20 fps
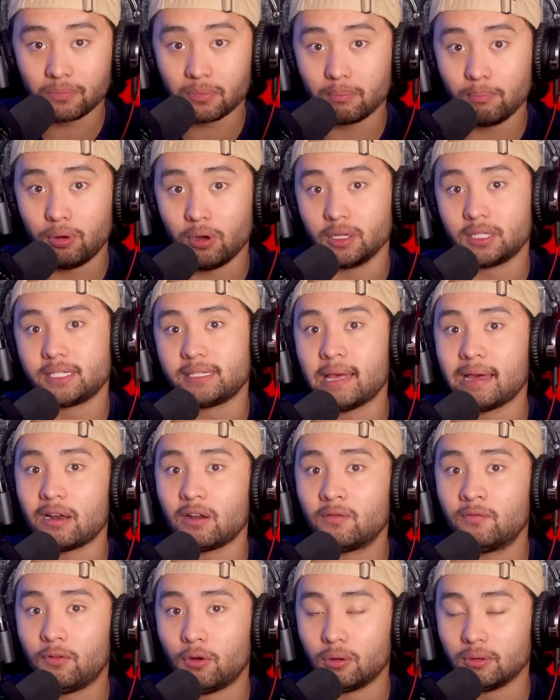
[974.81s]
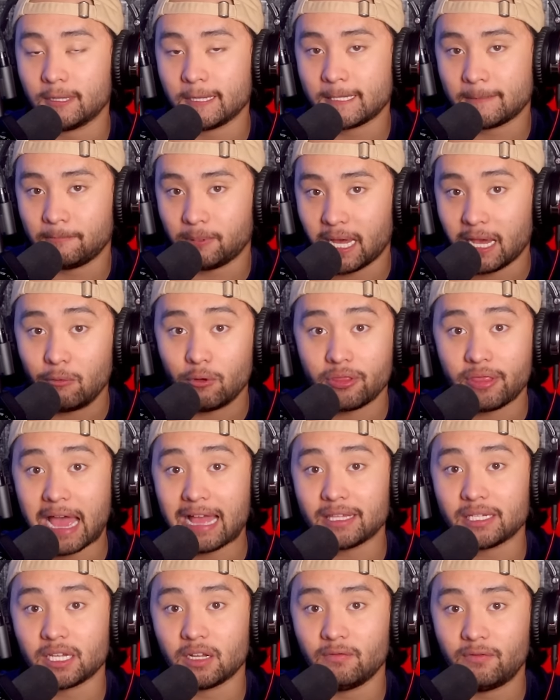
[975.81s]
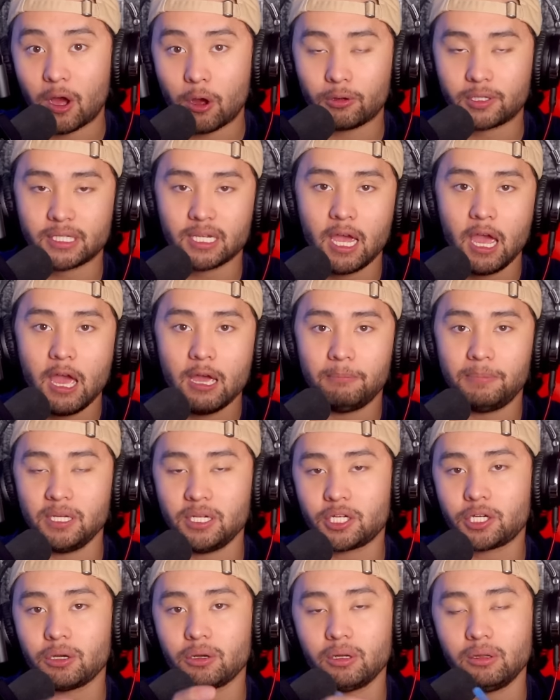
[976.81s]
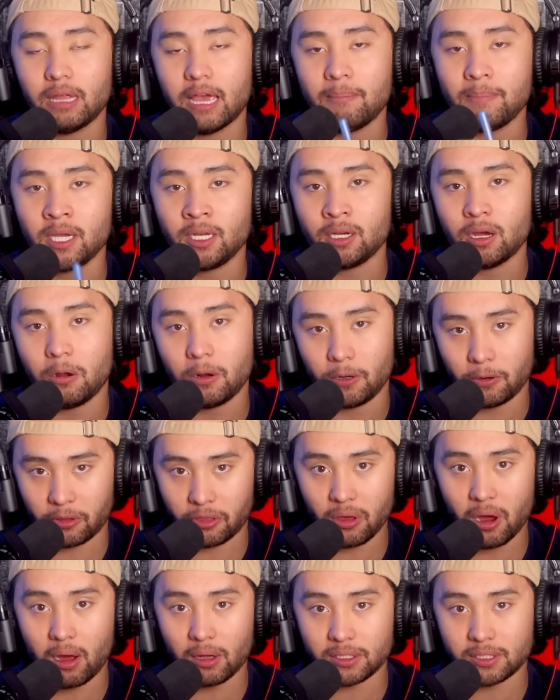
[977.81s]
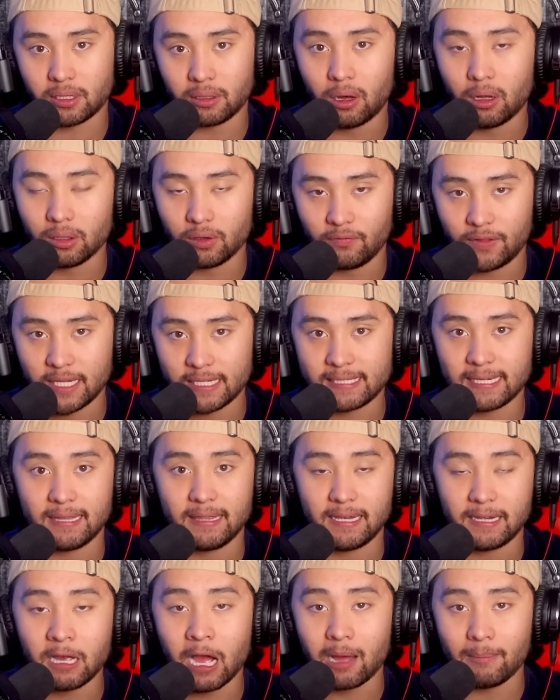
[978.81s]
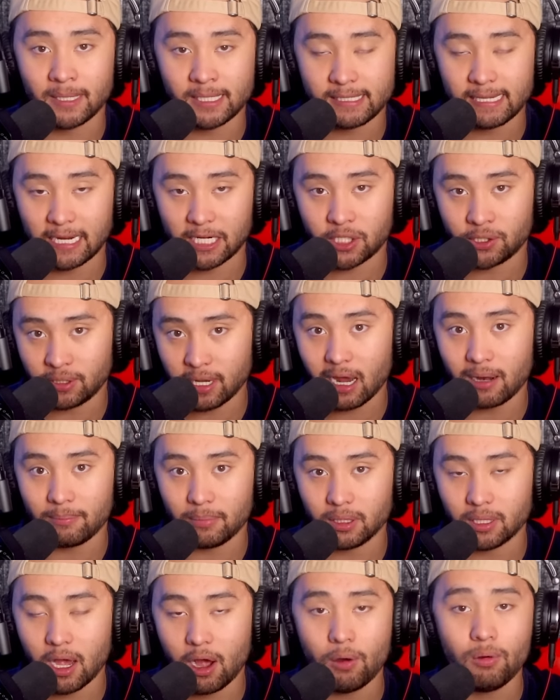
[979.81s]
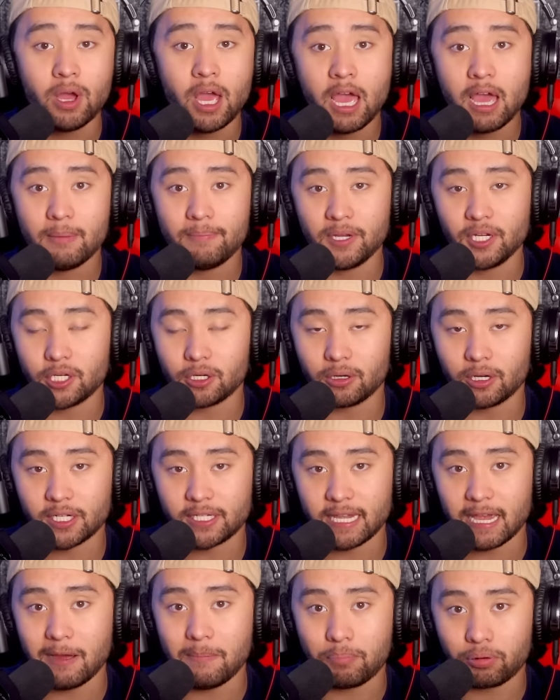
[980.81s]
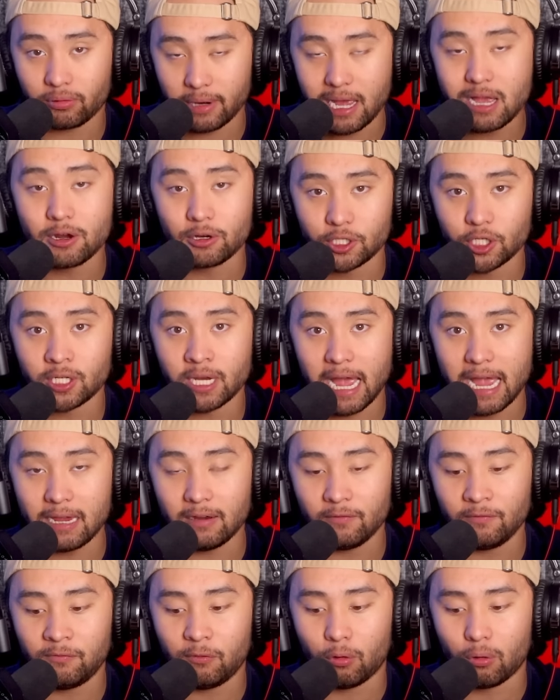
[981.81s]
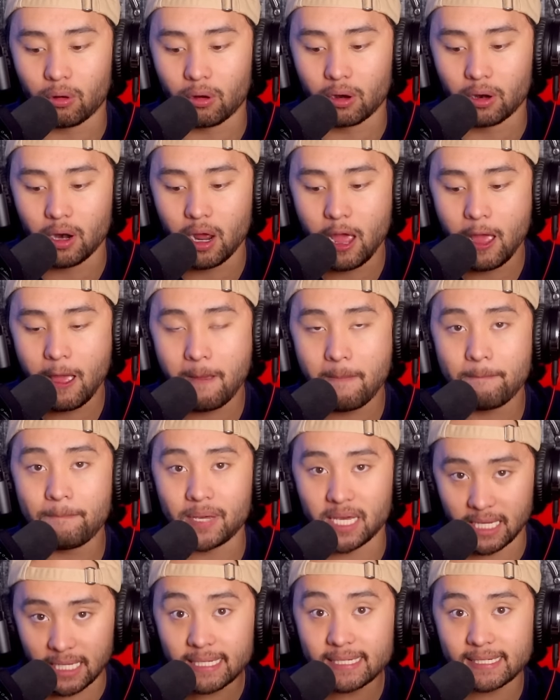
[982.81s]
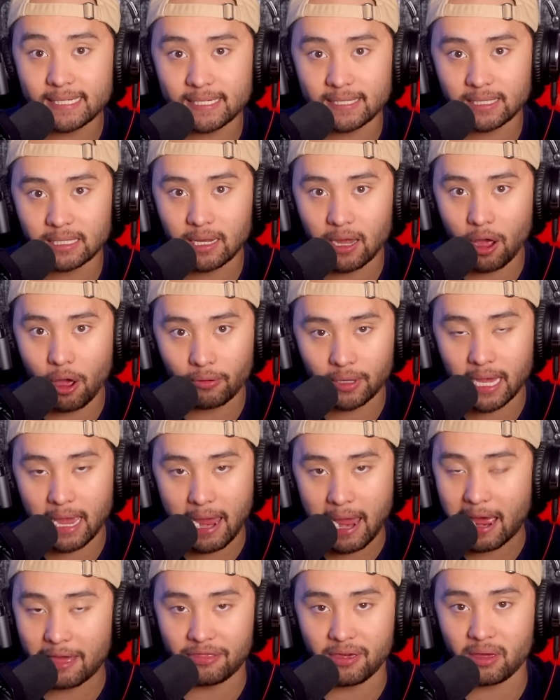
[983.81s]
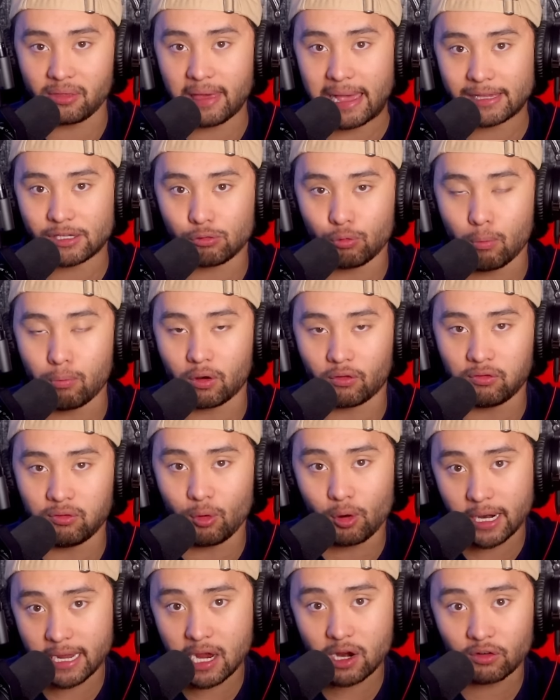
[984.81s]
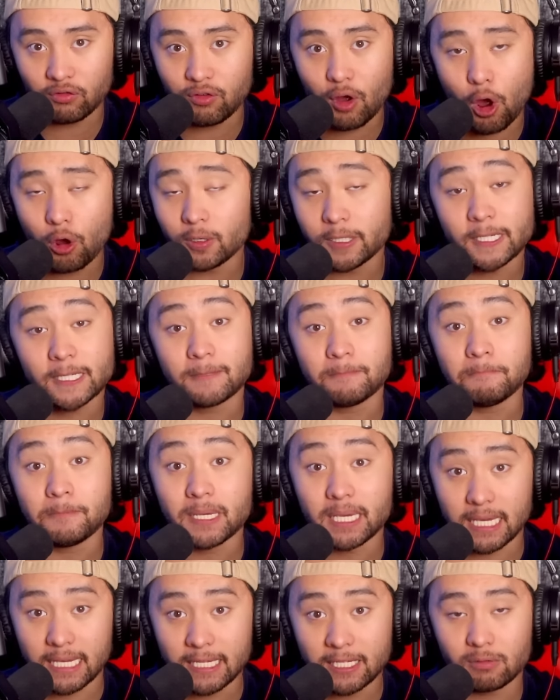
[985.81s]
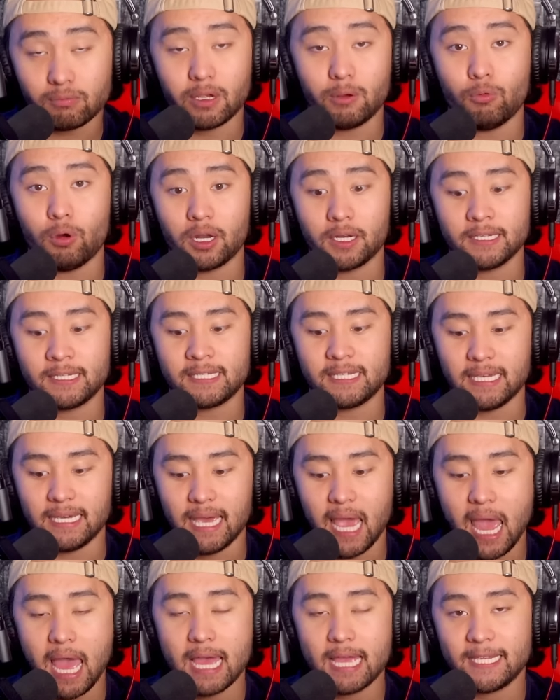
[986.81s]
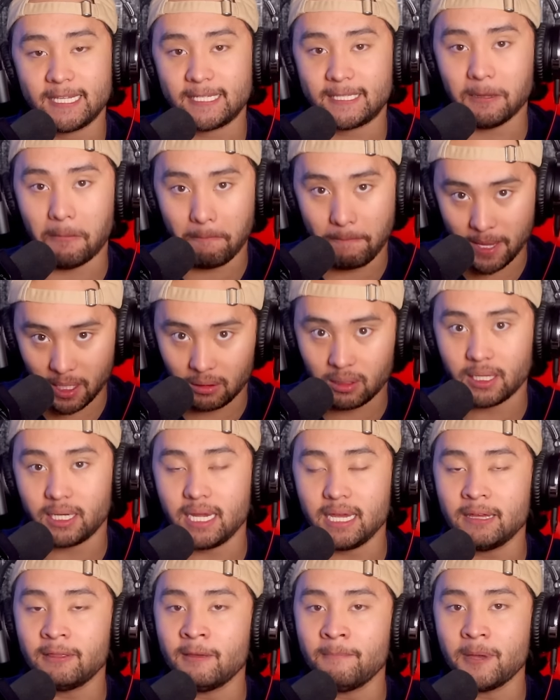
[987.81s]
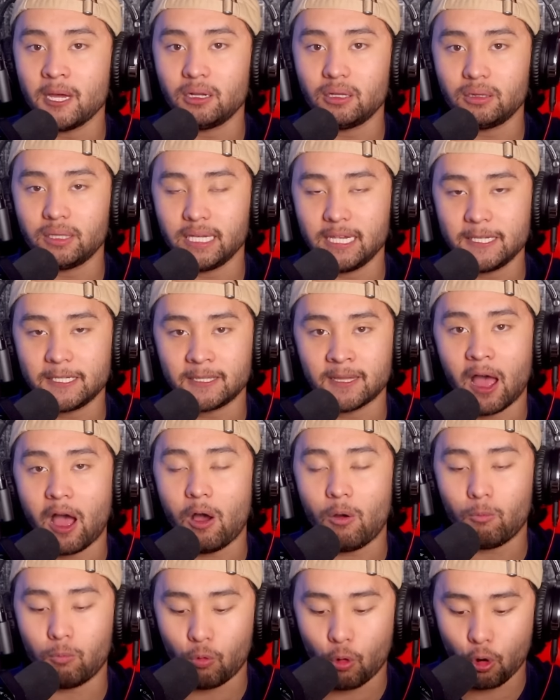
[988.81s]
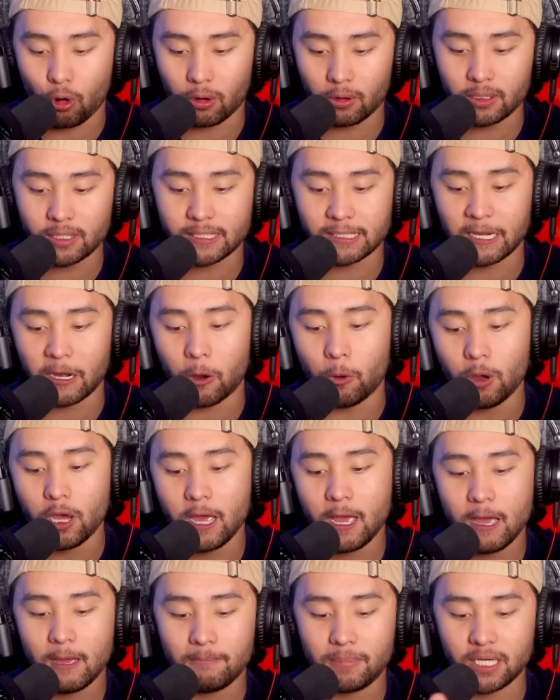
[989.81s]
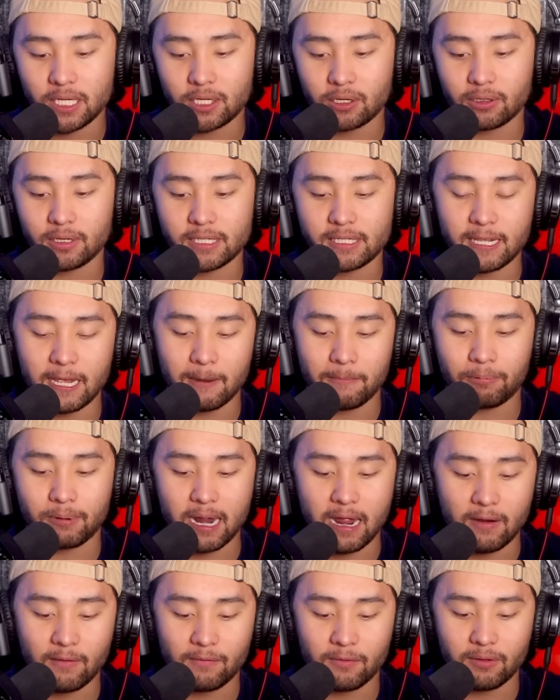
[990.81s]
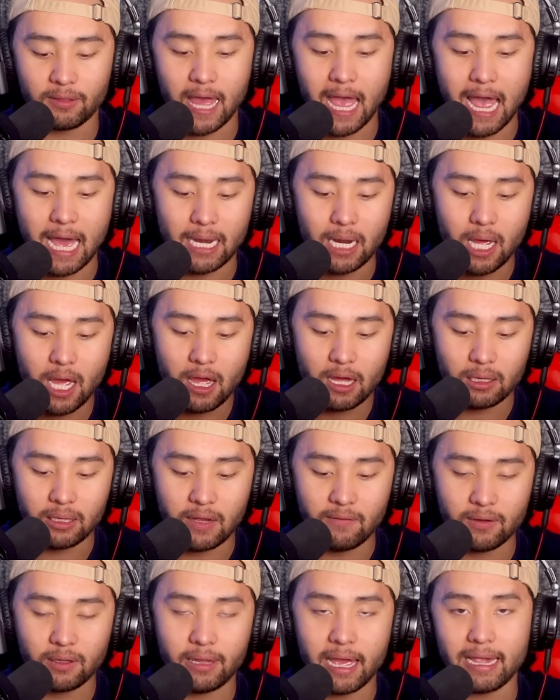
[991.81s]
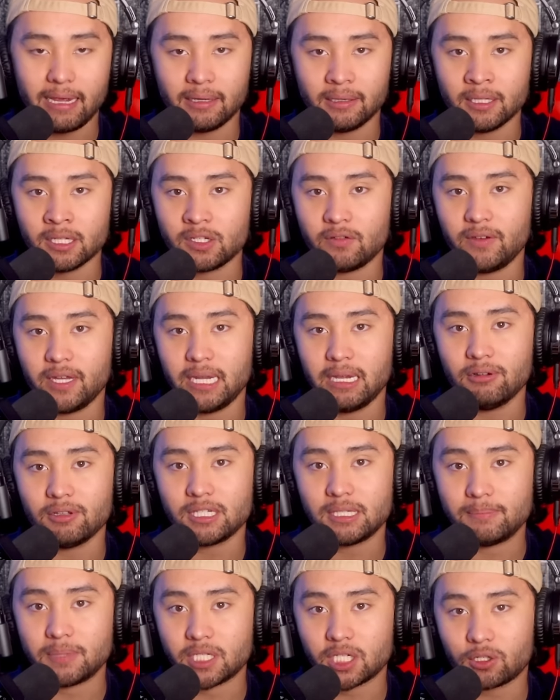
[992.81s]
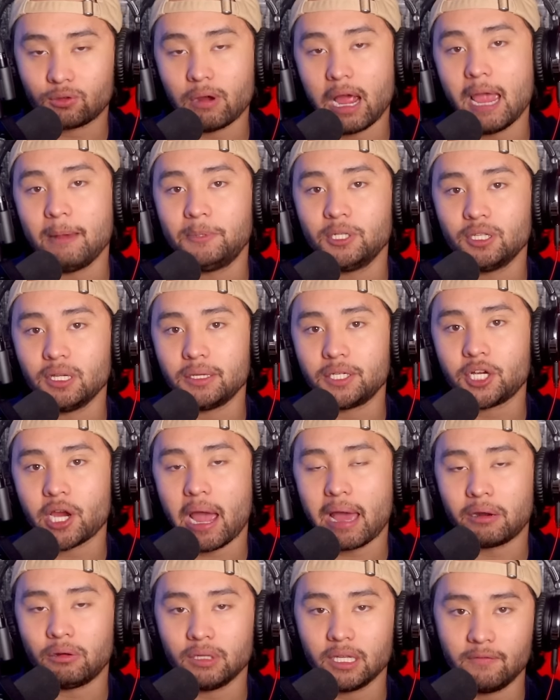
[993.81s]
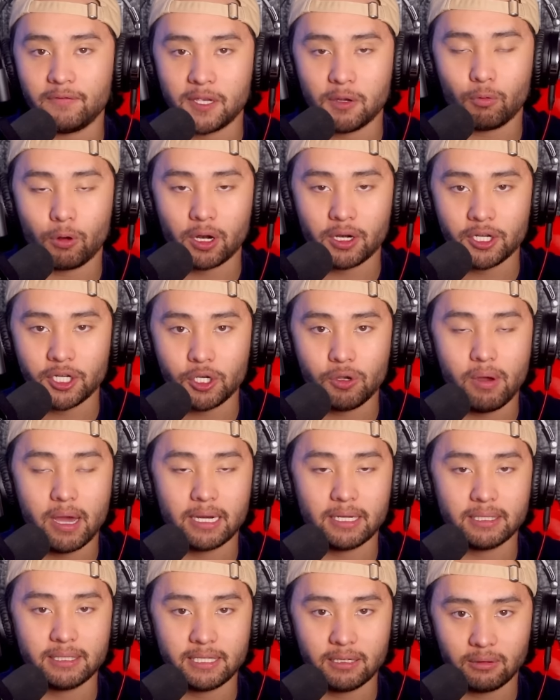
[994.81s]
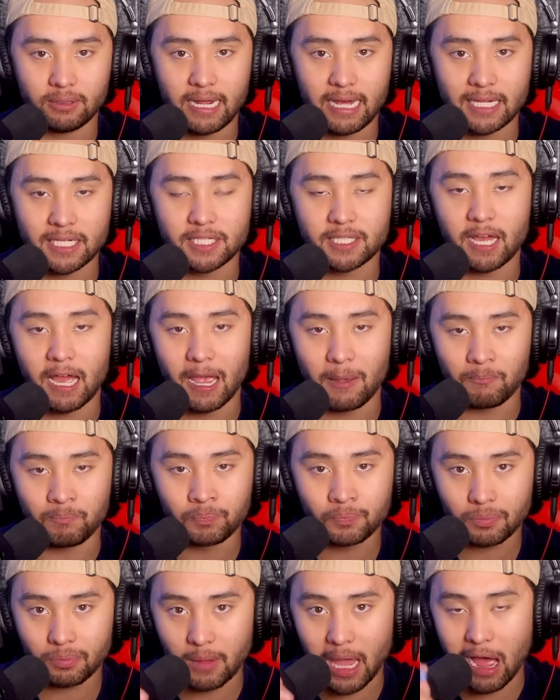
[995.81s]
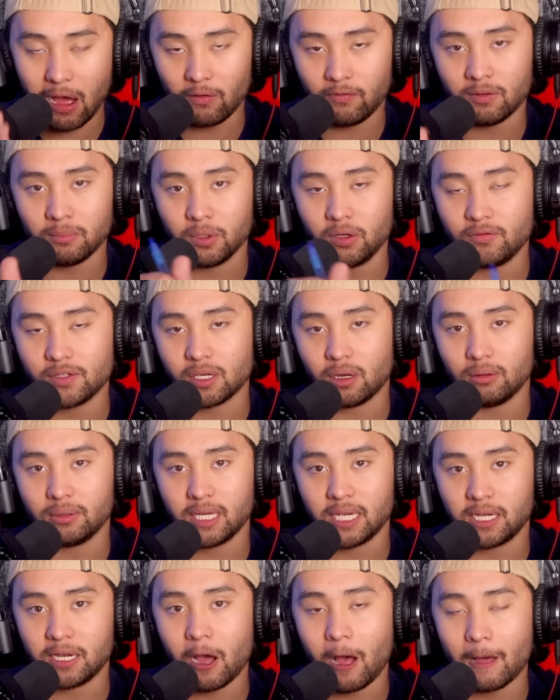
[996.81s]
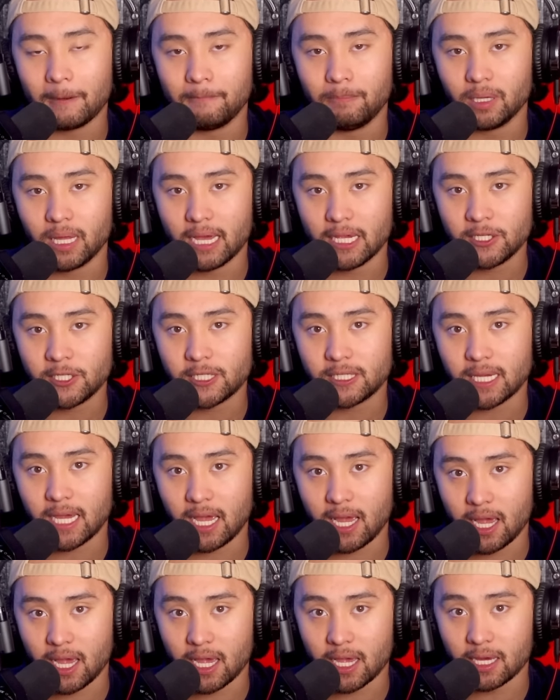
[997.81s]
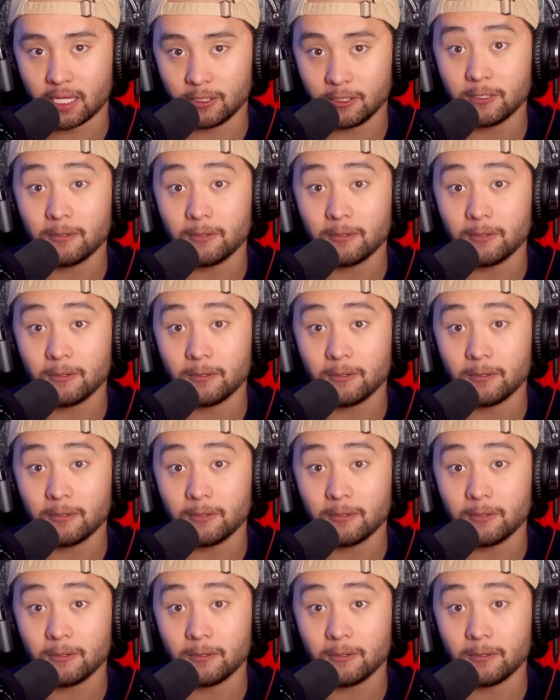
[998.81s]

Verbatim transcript: puts that on full display. With that said, folks, be sure to let me know your thoughts on all of this in the comment section down below. Be sure to say a prayer tonight for peace. Okay, I think that's what we're for here, folks, is peace. We want to see stability in the Middle East, not war. So be sure to say a prayer for that. Leave a like on this video. Subscribe to the channel if you are new. And until next time, Alpha moves only. God bless and